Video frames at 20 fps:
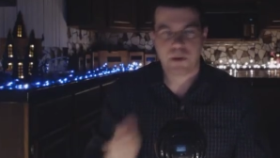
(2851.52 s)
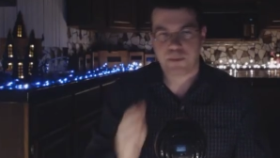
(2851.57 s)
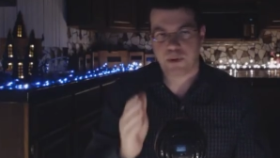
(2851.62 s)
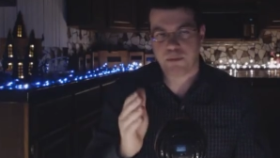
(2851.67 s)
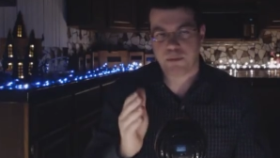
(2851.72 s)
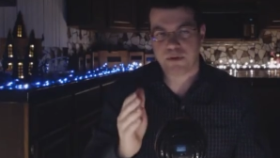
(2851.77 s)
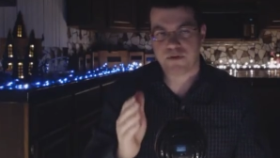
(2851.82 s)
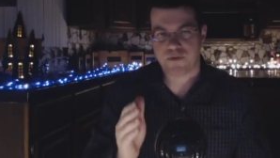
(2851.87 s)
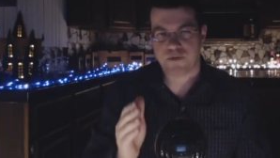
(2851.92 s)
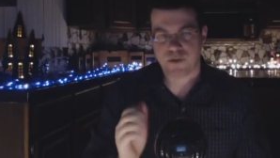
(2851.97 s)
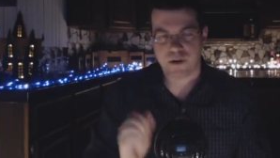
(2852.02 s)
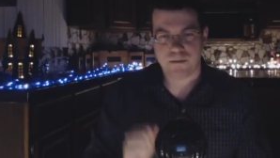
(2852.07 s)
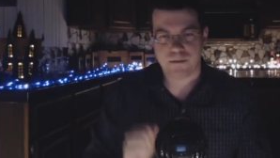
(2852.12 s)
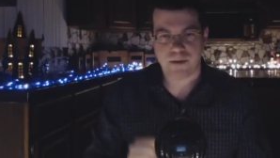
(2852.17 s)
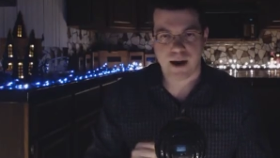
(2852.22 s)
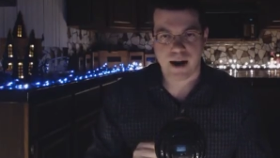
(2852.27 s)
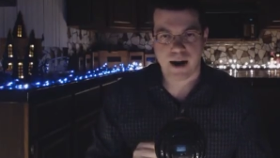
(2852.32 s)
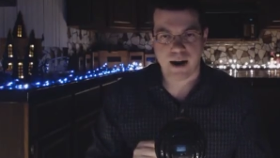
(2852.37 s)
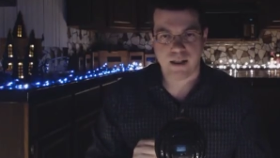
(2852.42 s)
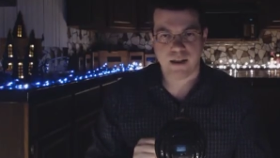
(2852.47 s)
I mean, the purpose for
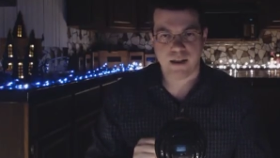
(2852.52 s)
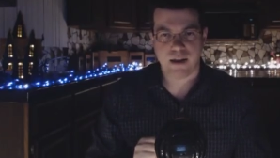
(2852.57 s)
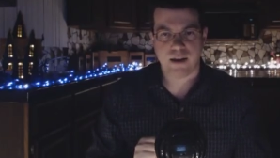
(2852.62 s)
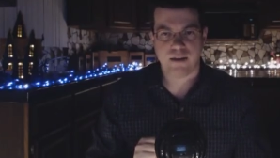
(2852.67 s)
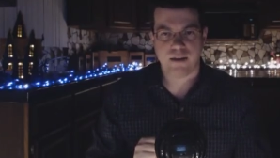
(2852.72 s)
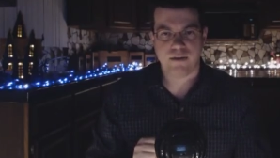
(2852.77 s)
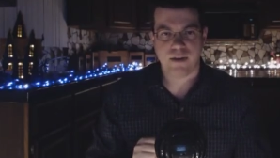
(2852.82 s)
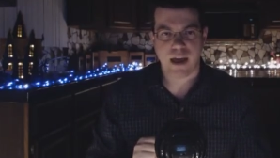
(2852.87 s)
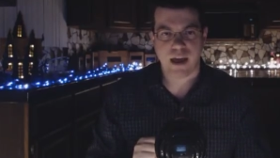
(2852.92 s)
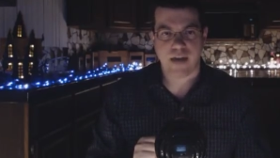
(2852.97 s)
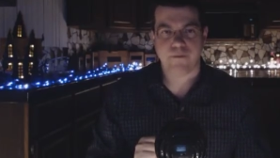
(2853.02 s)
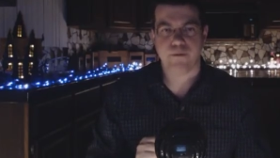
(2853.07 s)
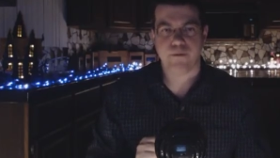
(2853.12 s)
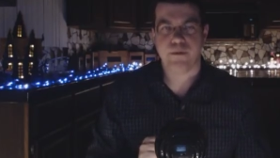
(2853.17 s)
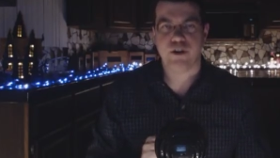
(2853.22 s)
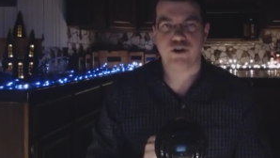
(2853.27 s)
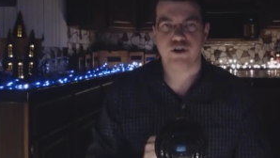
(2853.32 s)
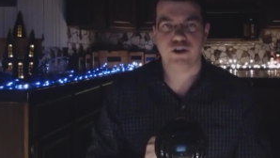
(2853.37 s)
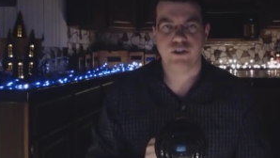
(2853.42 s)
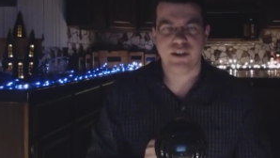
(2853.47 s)
compiling the
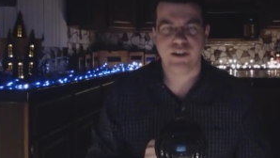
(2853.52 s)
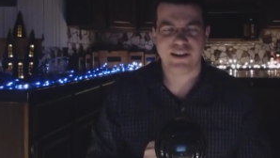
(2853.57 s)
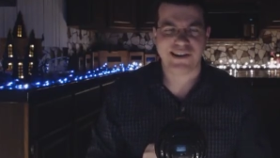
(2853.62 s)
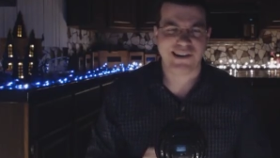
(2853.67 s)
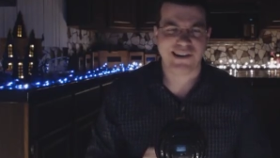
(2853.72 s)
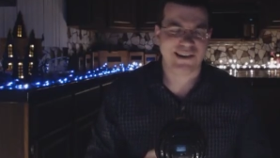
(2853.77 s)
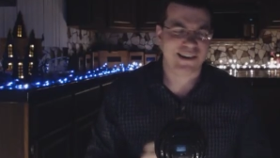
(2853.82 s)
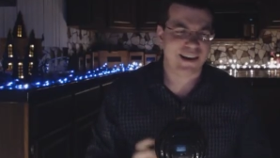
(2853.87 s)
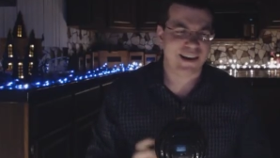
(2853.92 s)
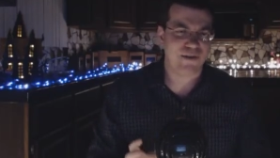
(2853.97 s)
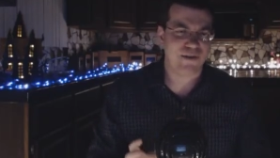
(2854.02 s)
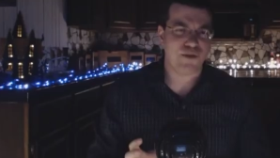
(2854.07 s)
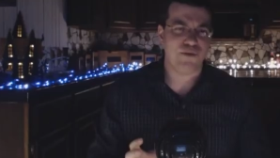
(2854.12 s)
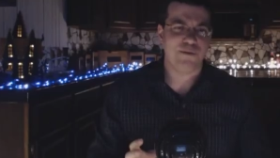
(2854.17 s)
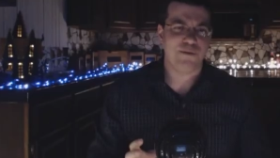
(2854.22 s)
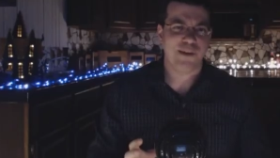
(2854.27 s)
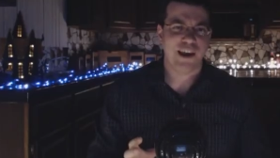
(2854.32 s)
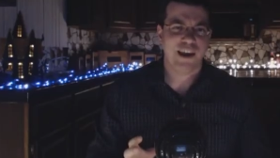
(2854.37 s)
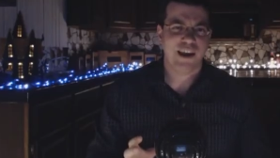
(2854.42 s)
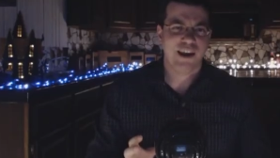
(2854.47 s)
aforementioned list is to give
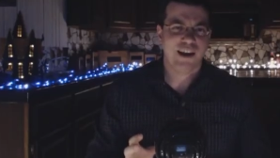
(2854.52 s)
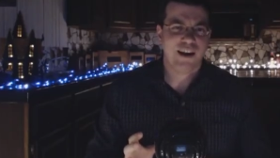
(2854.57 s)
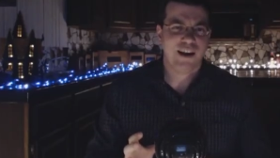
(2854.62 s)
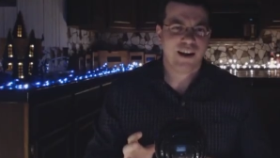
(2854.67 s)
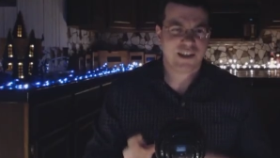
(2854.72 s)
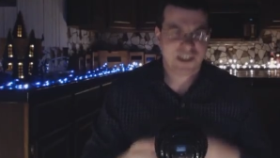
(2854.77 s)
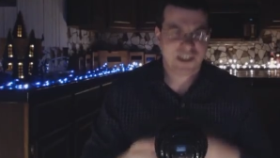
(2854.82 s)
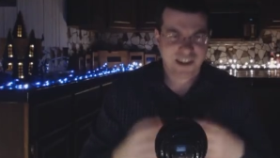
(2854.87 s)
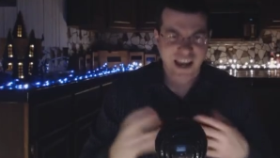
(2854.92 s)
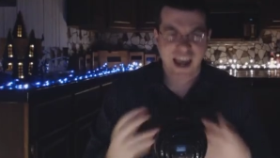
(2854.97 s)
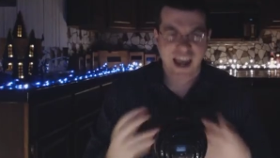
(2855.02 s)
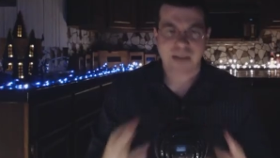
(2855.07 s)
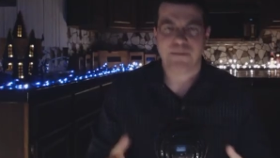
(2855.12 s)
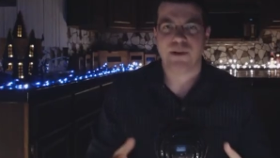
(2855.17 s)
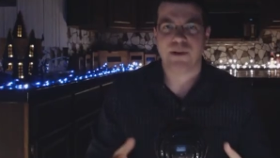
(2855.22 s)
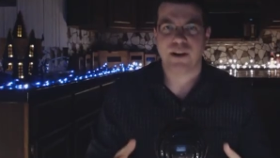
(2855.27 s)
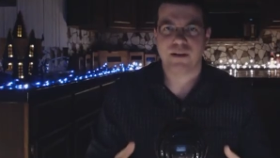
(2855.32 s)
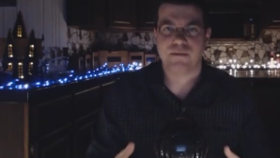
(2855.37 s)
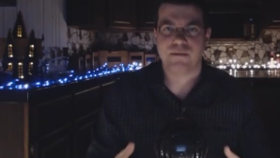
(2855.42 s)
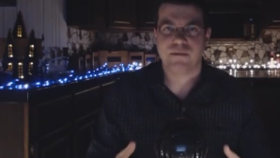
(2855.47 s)
you a
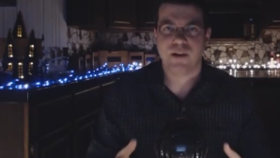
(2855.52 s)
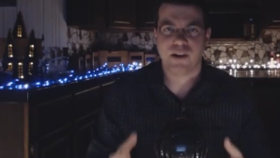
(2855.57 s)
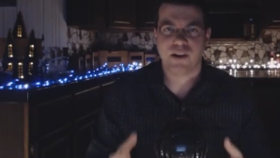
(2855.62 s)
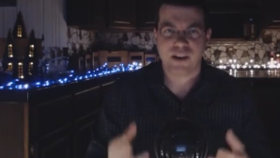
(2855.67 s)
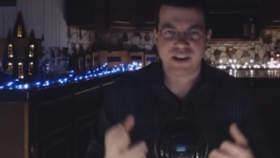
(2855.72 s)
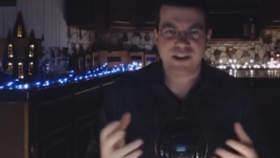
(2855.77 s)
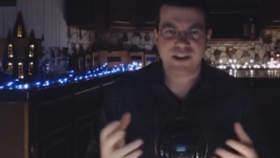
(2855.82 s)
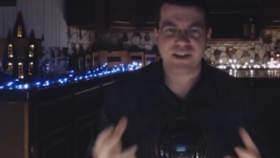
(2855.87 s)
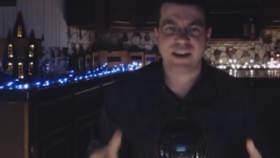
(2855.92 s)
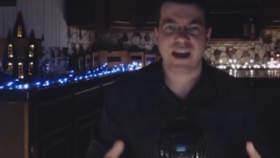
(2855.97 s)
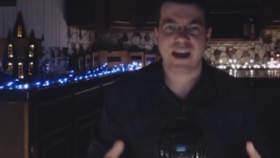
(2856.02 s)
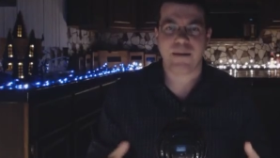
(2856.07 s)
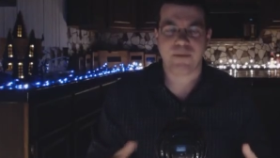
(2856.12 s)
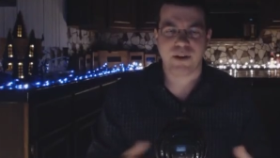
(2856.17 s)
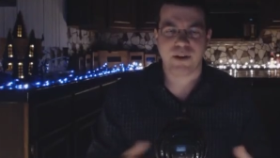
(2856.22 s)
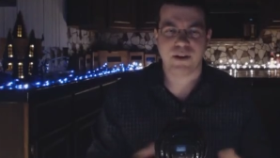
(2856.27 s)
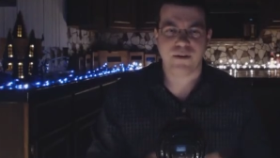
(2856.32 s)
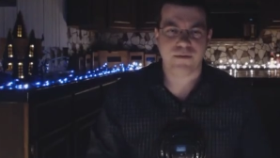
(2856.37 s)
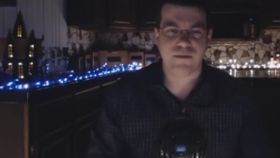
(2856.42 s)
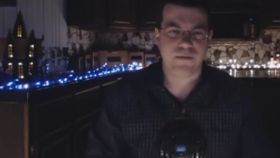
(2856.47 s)
sampling, a nice
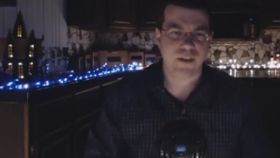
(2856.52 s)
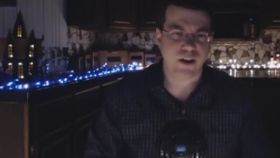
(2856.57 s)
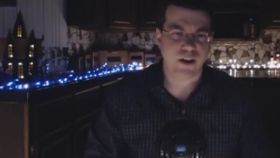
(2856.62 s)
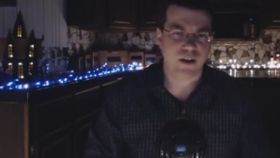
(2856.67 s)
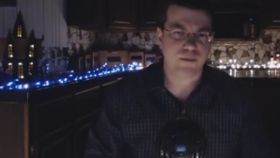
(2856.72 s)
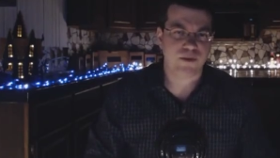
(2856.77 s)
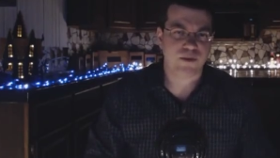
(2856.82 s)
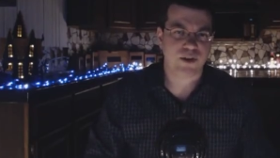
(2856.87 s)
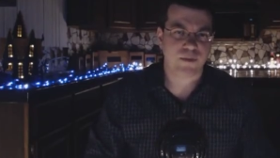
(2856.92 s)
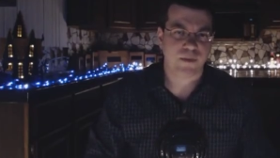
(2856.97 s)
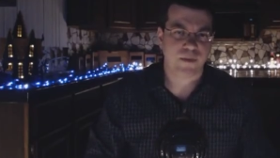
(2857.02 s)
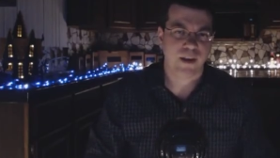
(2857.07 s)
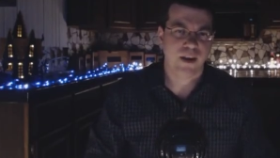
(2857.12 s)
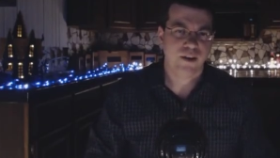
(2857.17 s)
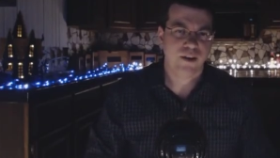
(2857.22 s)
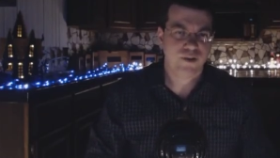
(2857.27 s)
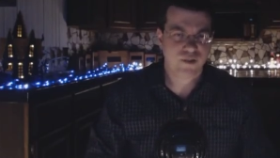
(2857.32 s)
sampling of films,